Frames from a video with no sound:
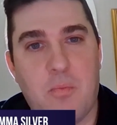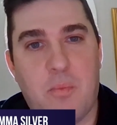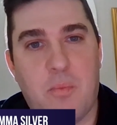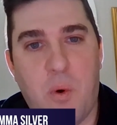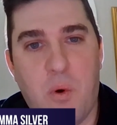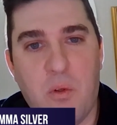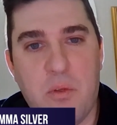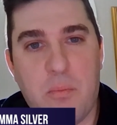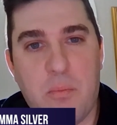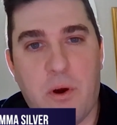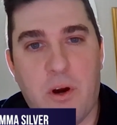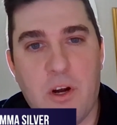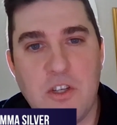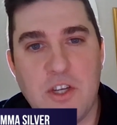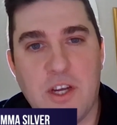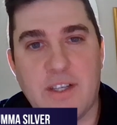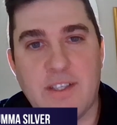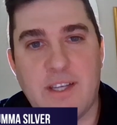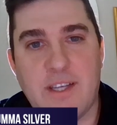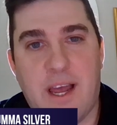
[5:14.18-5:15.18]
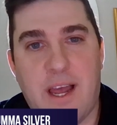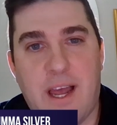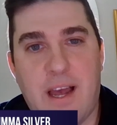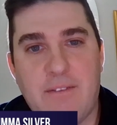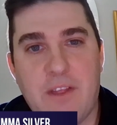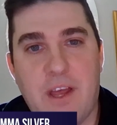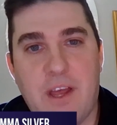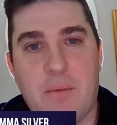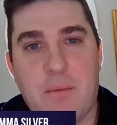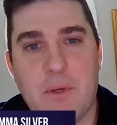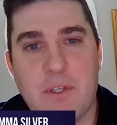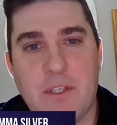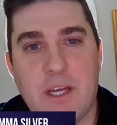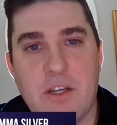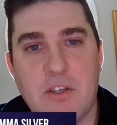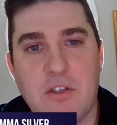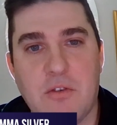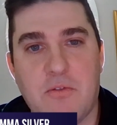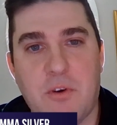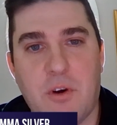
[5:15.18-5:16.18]
you know, both projects have that
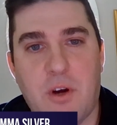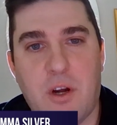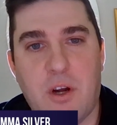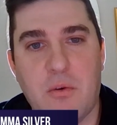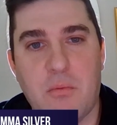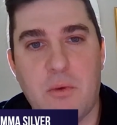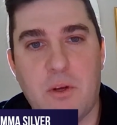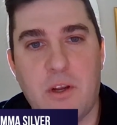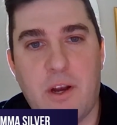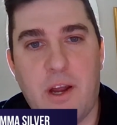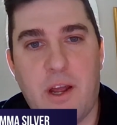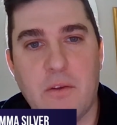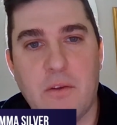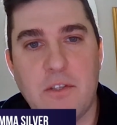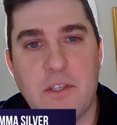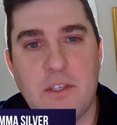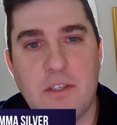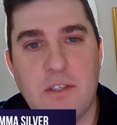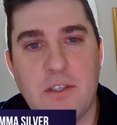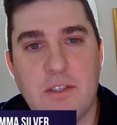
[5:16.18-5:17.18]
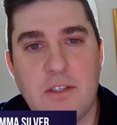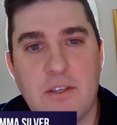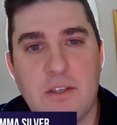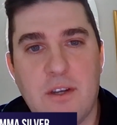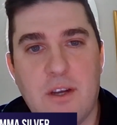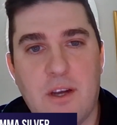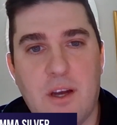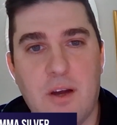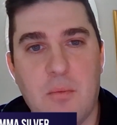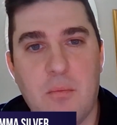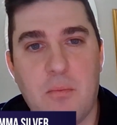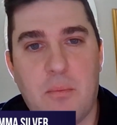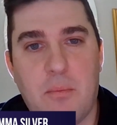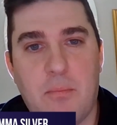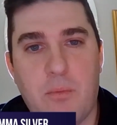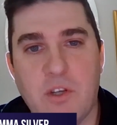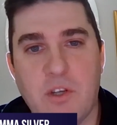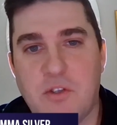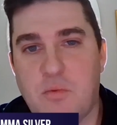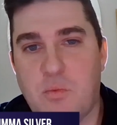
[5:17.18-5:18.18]
potential for 100 million ounces, um,
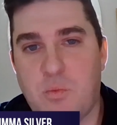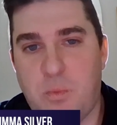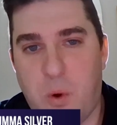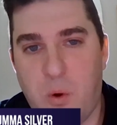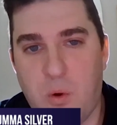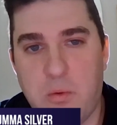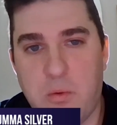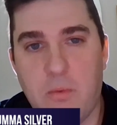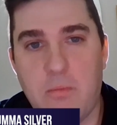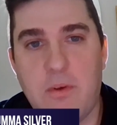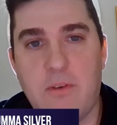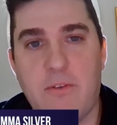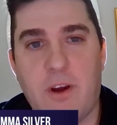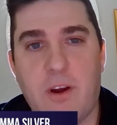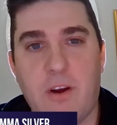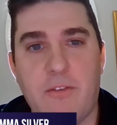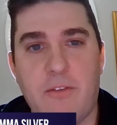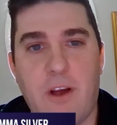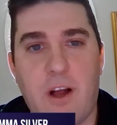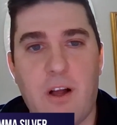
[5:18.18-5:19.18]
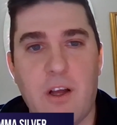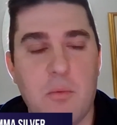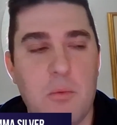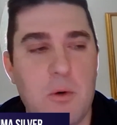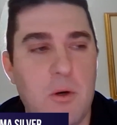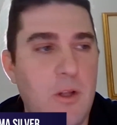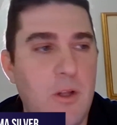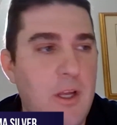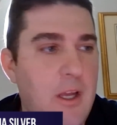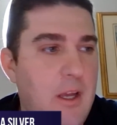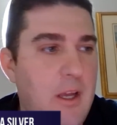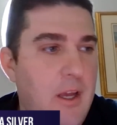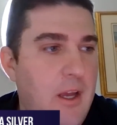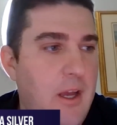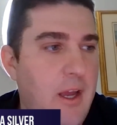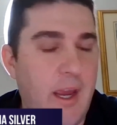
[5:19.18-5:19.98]
which both would be very valuable.